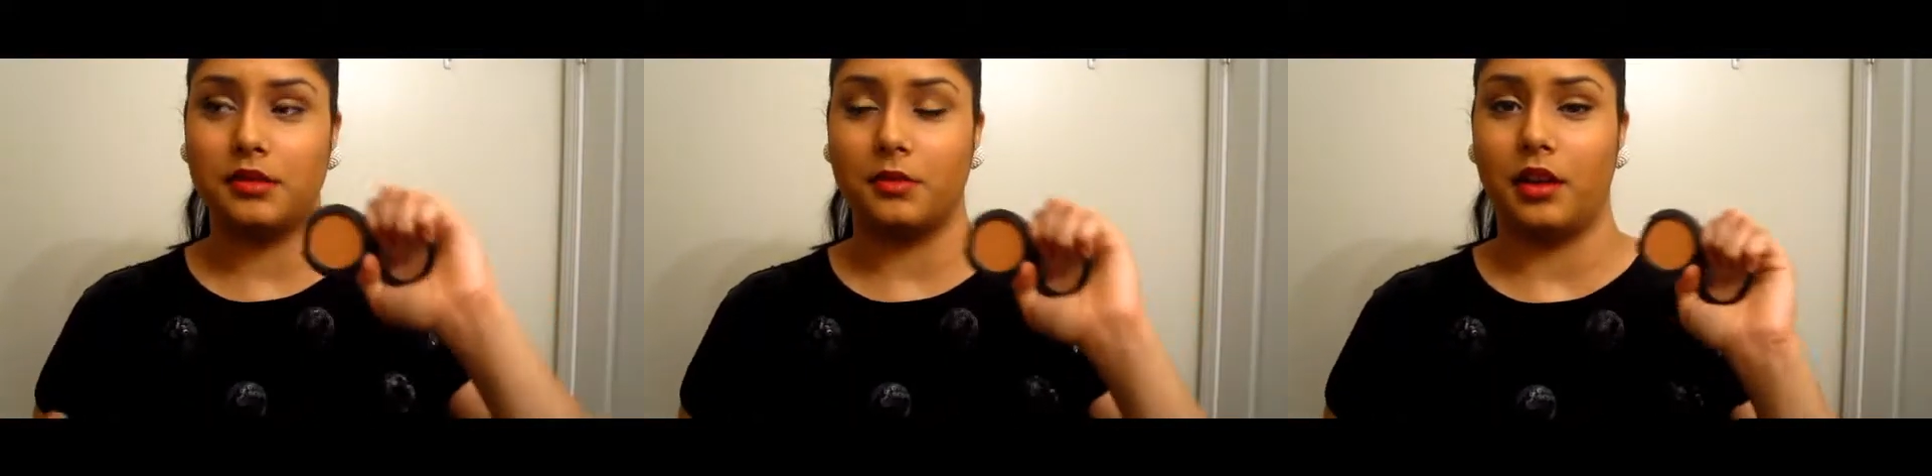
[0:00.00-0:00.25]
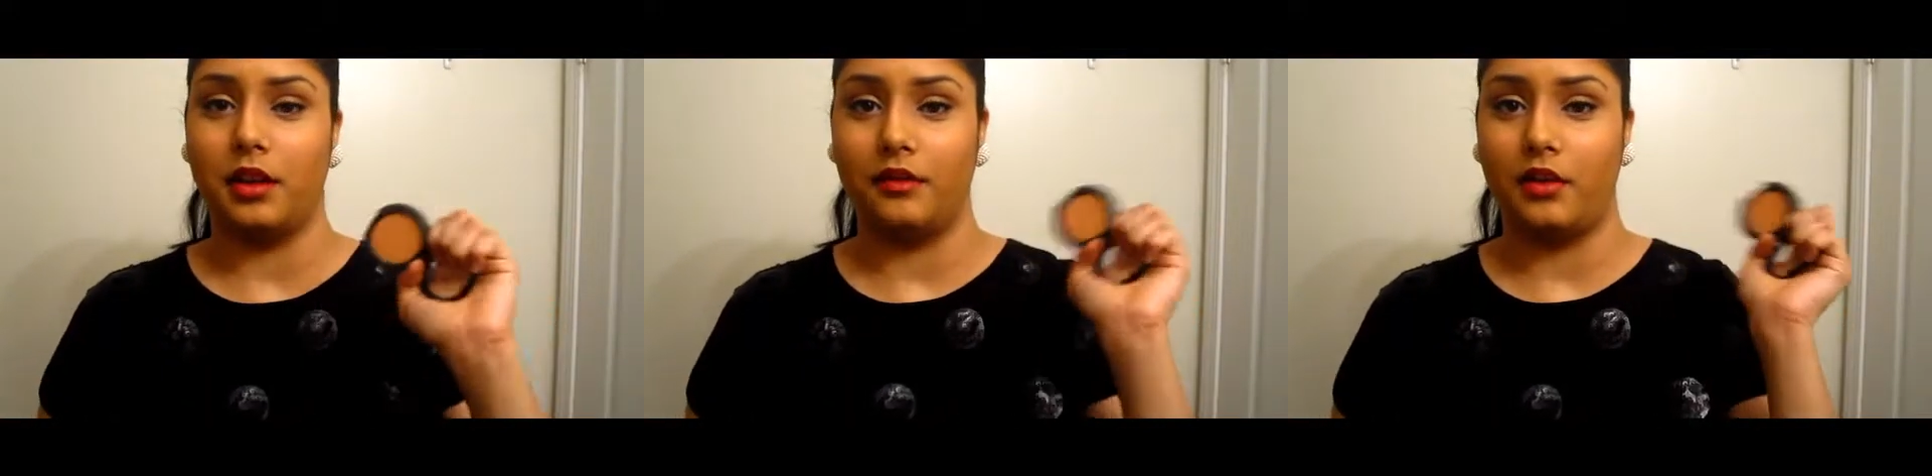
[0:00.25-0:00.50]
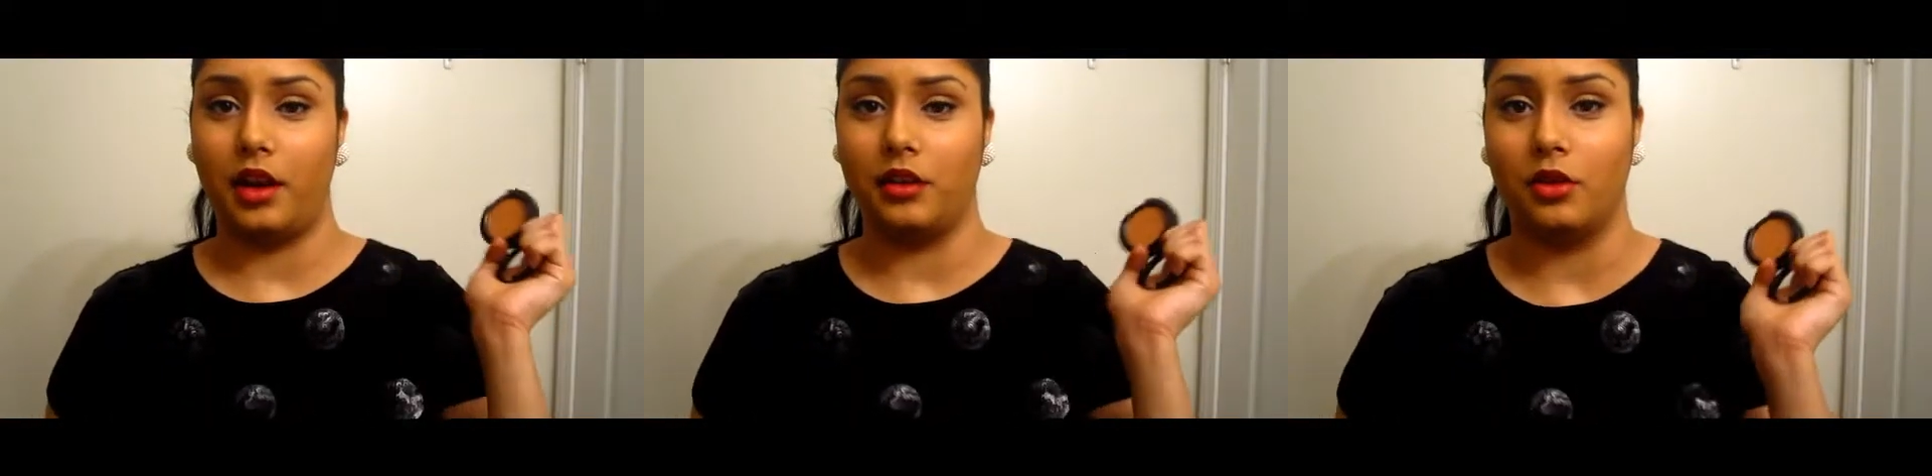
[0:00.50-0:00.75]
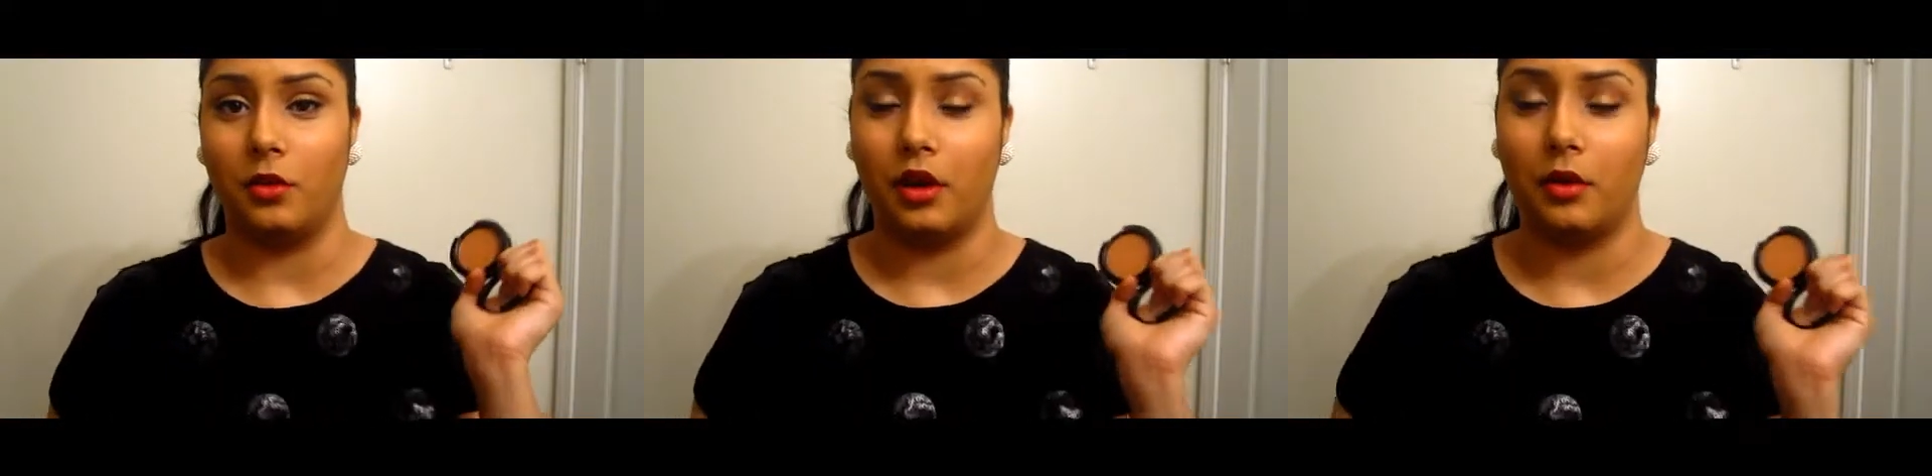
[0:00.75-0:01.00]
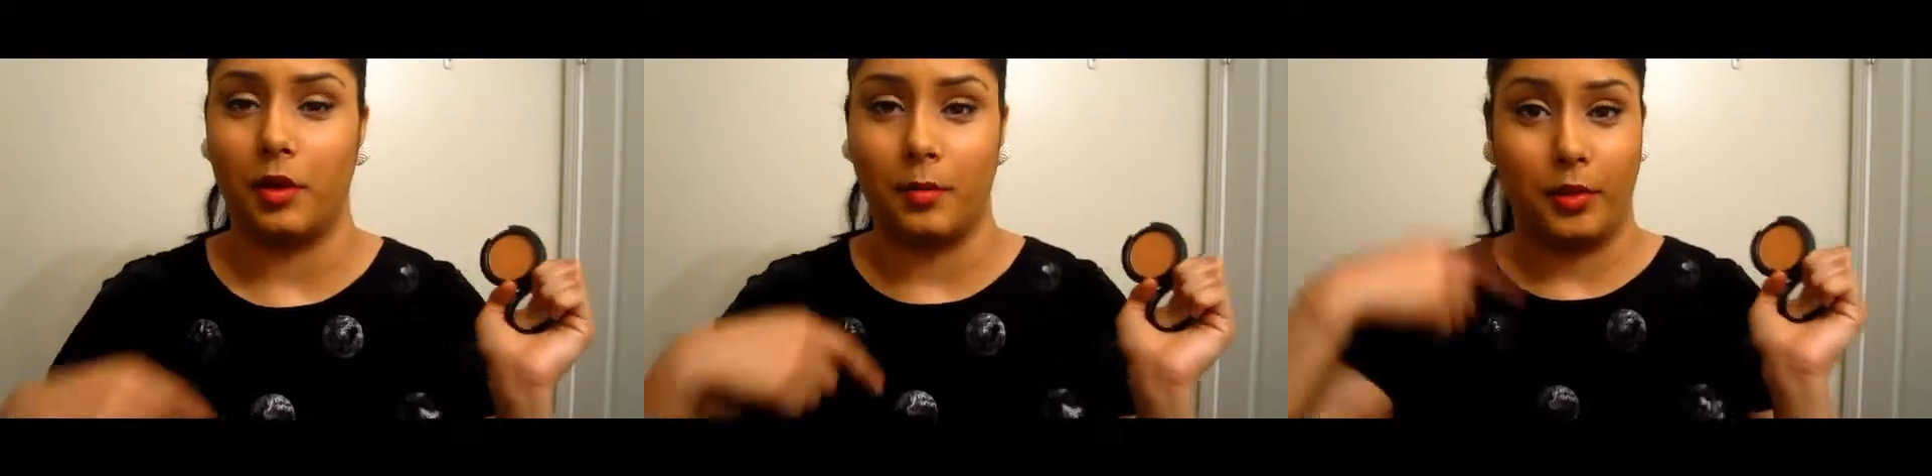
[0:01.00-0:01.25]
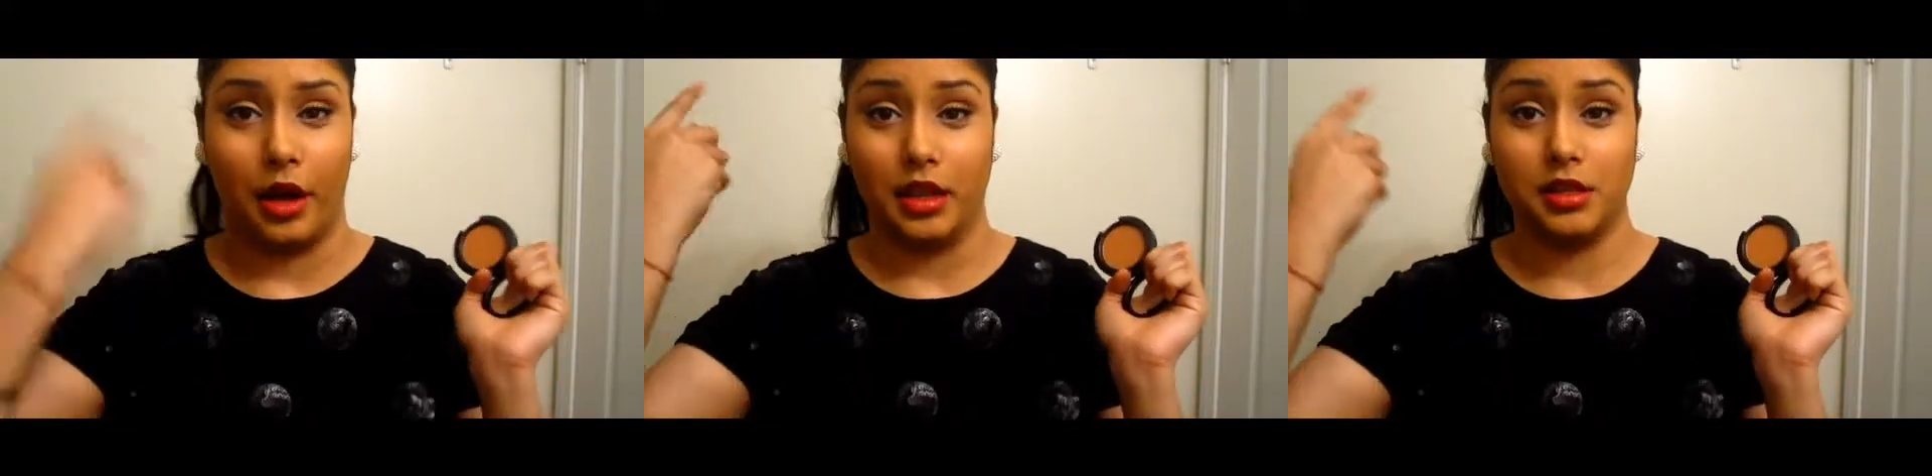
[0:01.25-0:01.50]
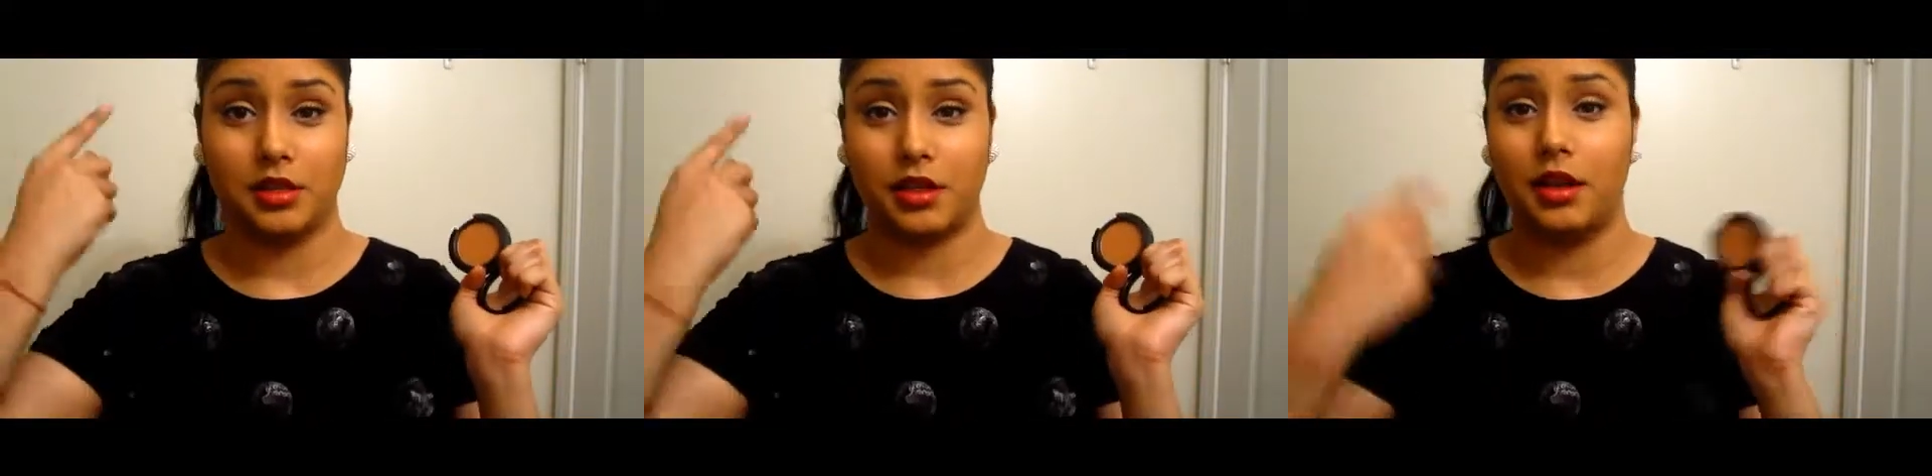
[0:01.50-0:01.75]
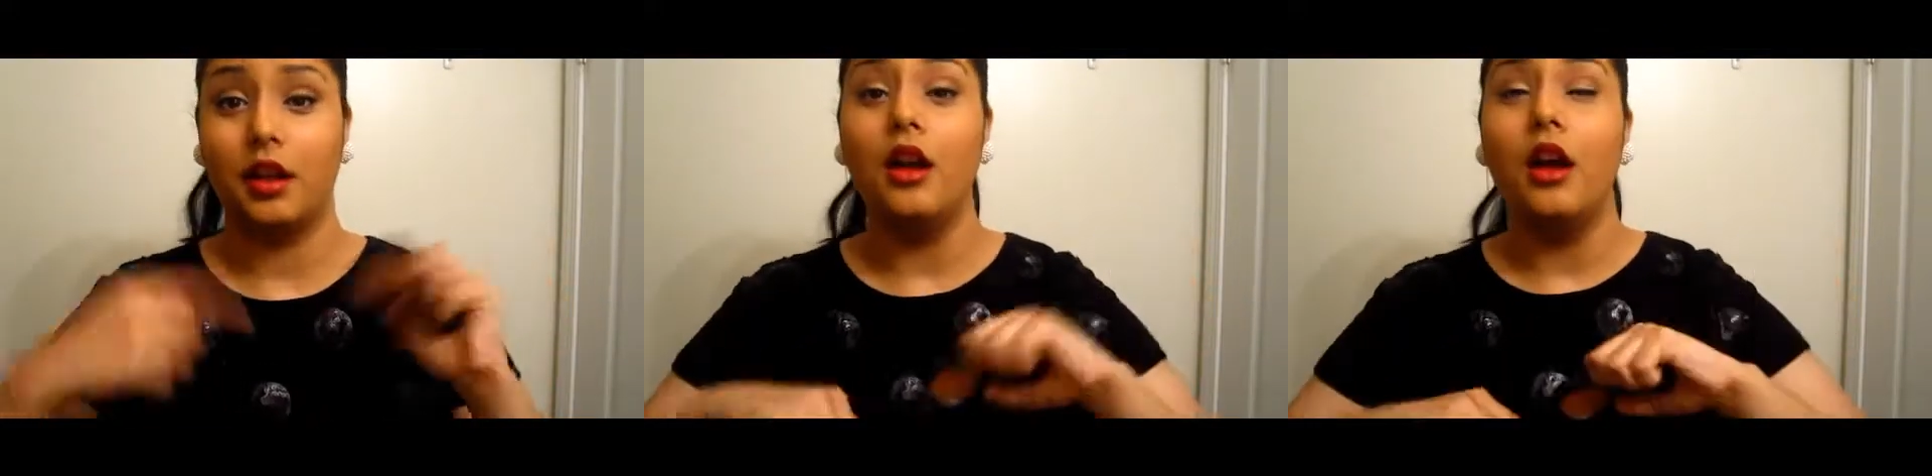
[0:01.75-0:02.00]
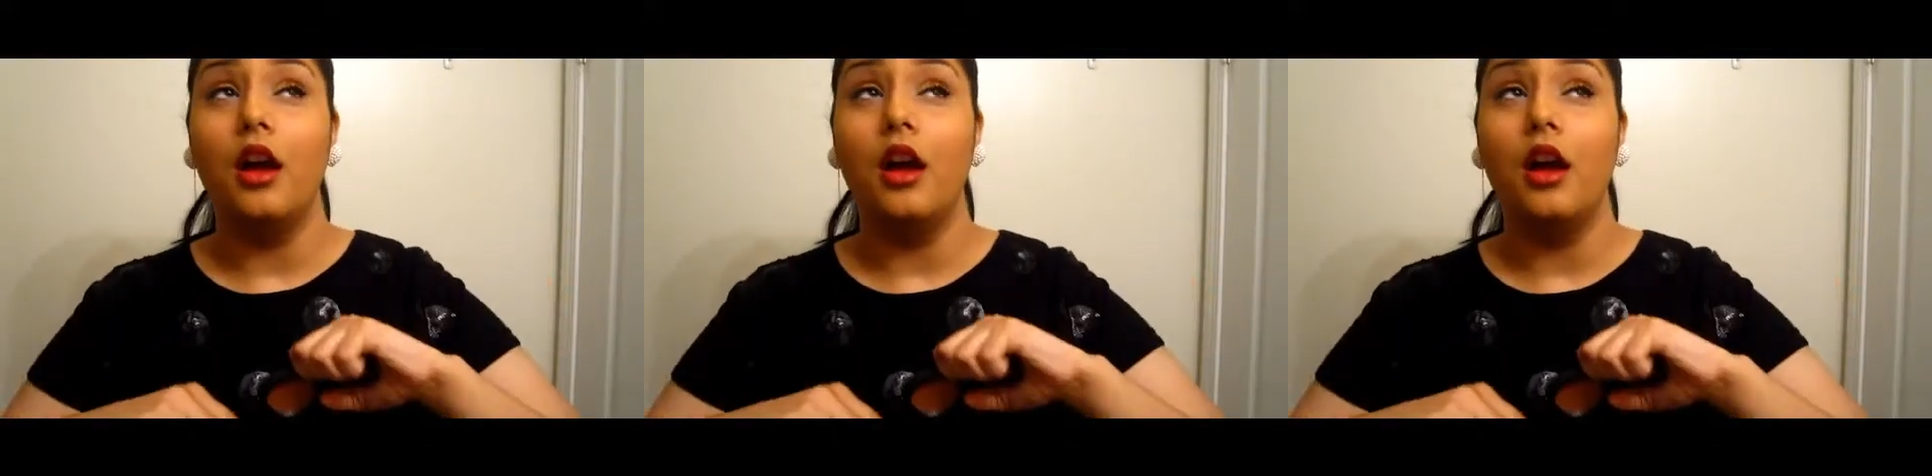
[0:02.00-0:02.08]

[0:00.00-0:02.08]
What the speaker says: whenever I don't want to wear bronzer